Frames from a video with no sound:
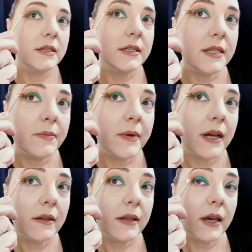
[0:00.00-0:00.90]
deepen
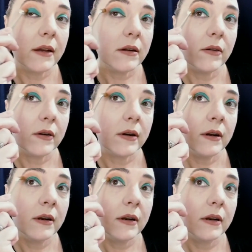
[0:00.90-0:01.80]
out the outer
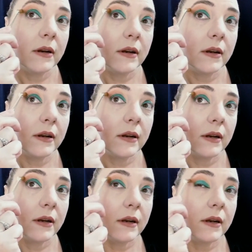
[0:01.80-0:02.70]
corner.
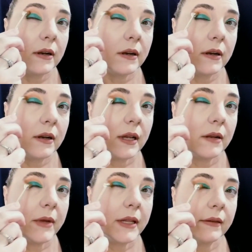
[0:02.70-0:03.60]
Kind of
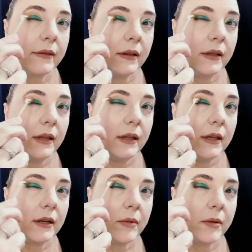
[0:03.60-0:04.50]
make this a
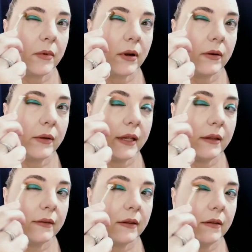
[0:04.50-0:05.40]
little bit more
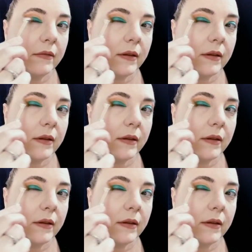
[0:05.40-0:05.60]
cohesive.